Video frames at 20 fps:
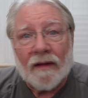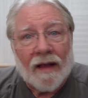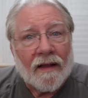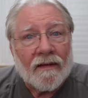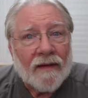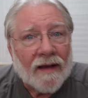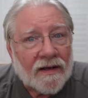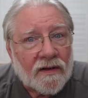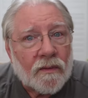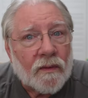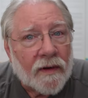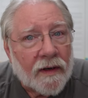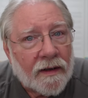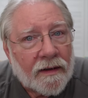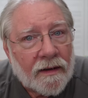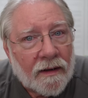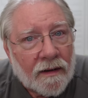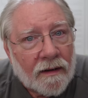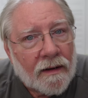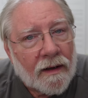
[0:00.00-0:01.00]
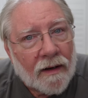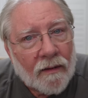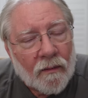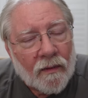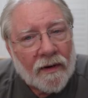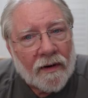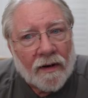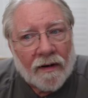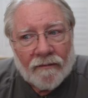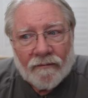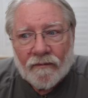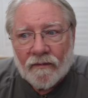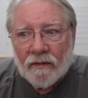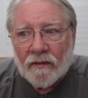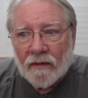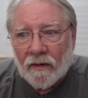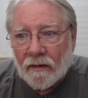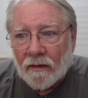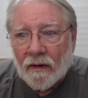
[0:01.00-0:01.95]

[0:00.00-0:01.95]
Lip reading: And that's what I did. I went on for